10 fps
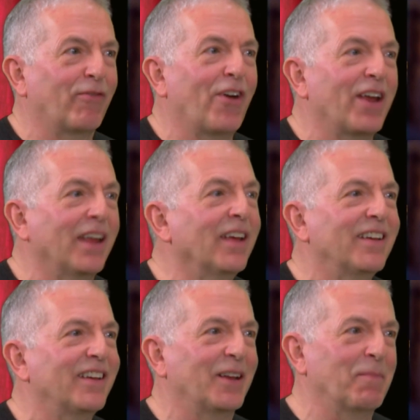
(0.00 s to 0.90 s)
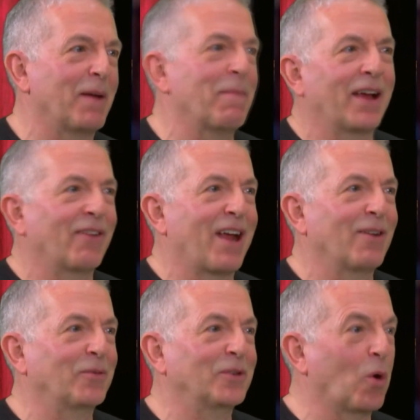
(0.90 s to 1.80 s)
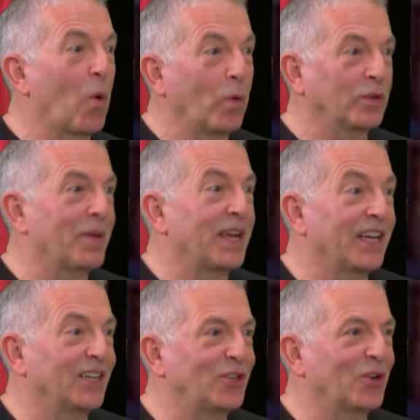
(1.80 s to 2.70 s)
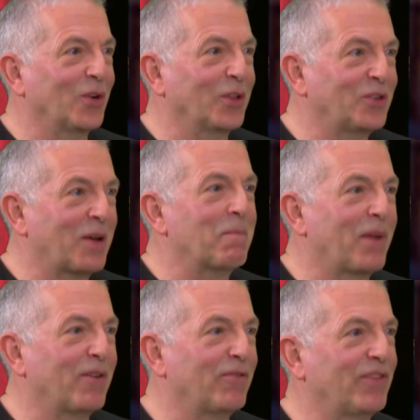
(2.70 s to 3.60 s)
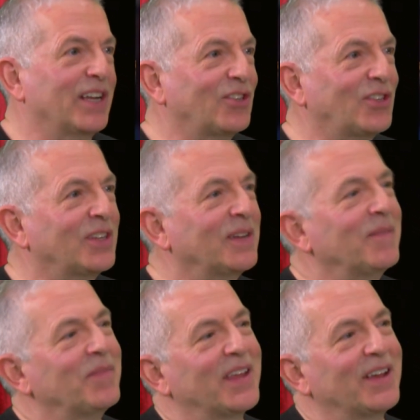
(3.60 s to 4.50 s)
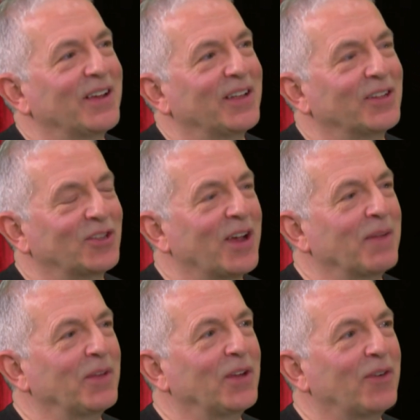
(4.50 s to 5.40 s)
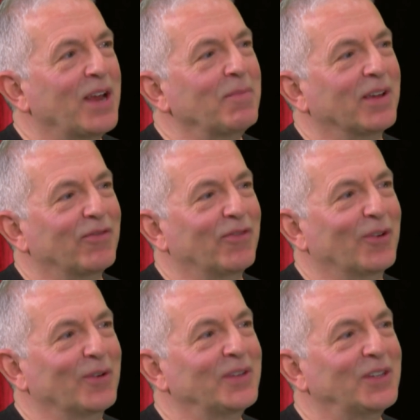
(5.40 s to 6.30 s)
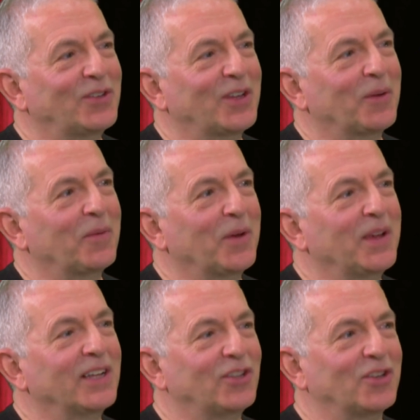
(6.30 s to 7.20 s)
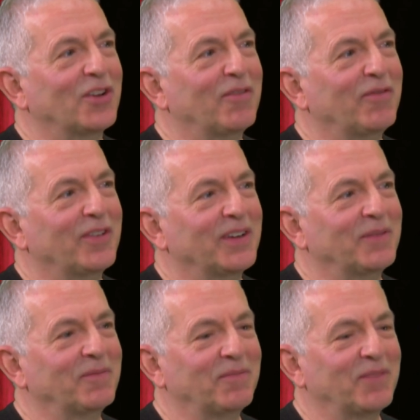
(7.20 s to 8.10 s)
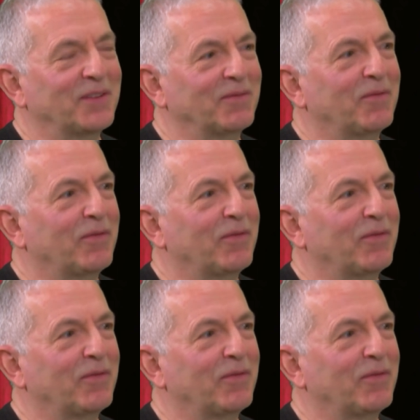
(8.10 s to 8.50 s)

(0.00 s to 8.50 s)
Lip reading: free, and my background was always making sure the tempo fits the time that you're aiming for. Yeah. So we hit it off. And